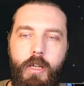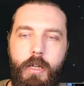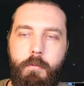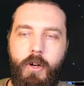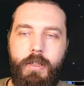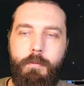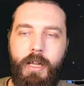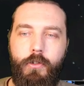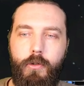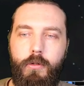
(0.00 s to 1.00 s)
In my
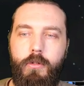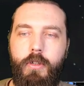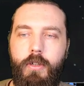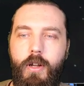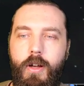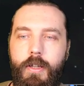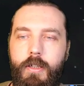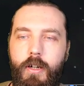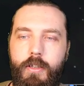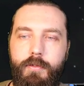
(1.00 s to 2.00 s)
Battle
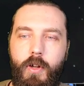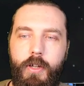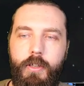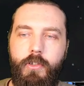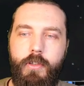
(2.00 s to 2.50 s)
9, I divide